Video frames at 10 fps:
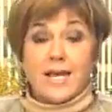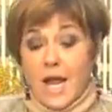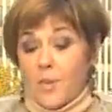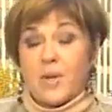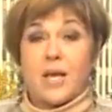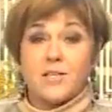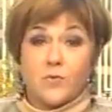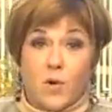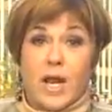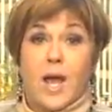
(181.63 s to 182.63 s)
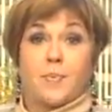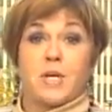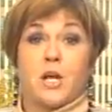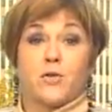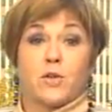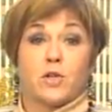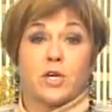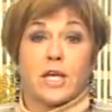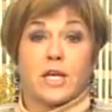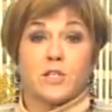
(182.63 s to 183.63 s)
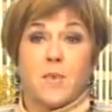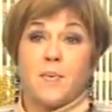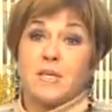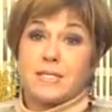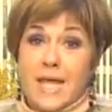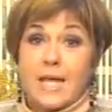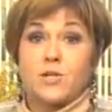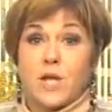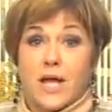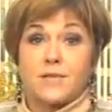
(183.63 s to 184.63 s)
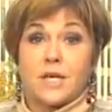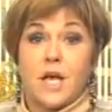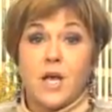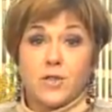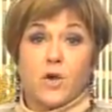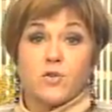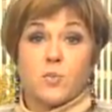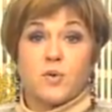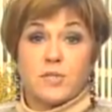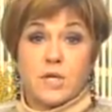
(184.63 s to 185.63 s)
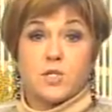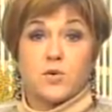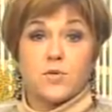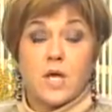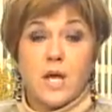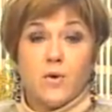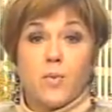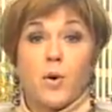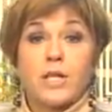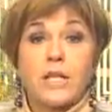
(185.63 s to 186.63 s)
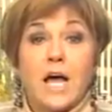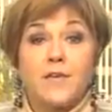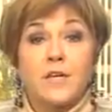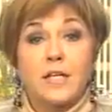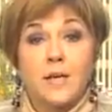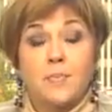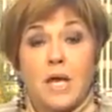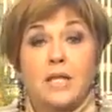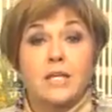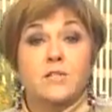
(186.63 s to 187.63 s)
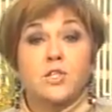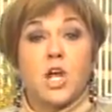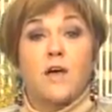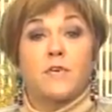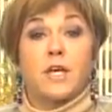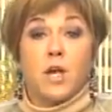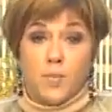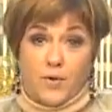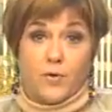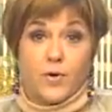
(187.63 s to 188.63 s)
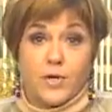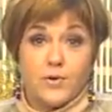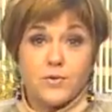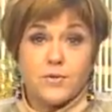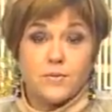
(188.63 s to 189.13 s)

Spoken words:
And now, because of what happened here, they're looking into maybe standardizing those procedures. Reporting live in Olympia, Elisa Jaffe, KOMO 4 News.